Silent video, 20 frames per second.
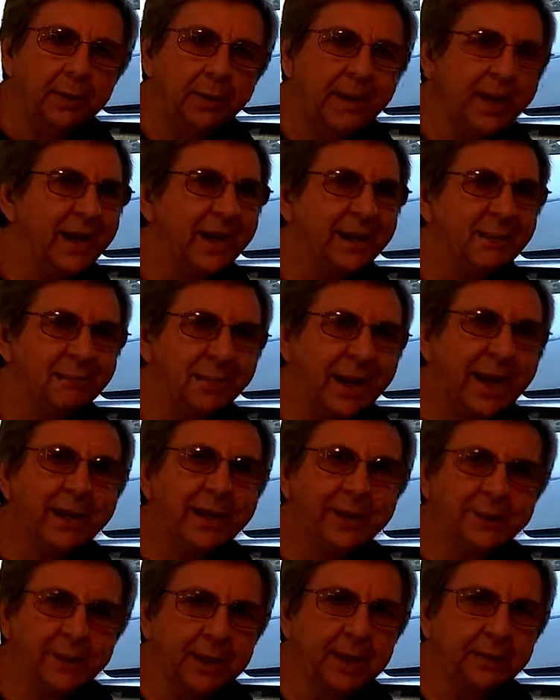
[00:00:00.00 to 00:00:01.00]
they didn't
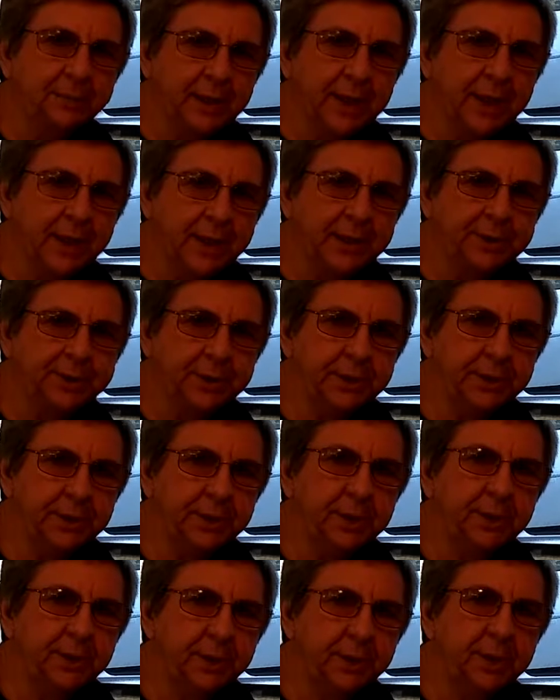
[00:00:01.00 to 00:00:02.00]
make them that easy
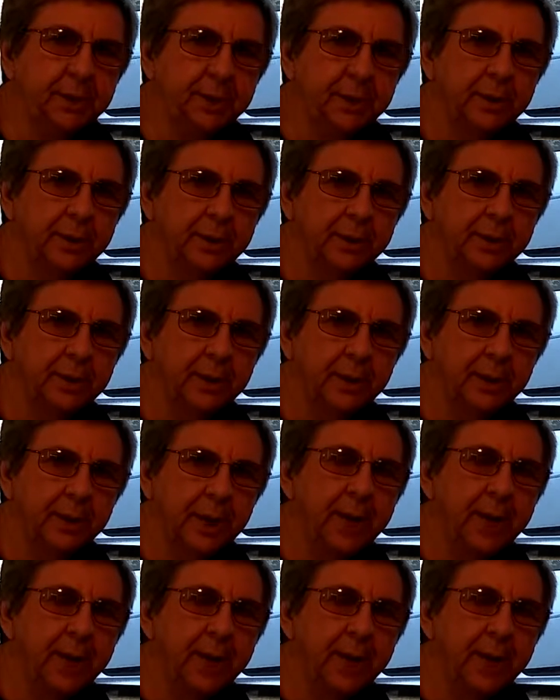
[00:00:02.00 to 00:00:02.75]
to,